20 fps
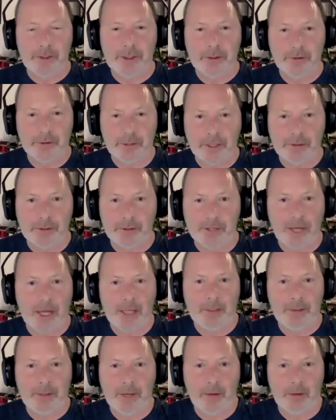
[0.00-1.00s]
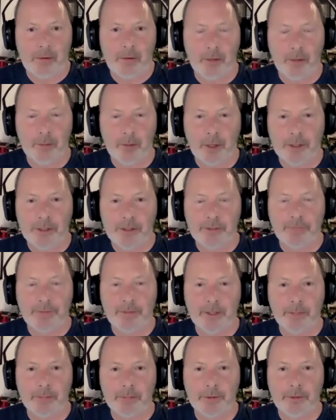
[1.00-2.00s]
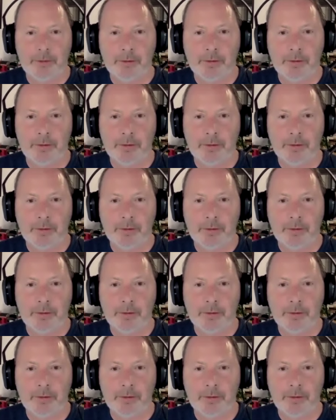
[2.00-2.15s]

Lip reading: years, that's exactly how our bodies developed.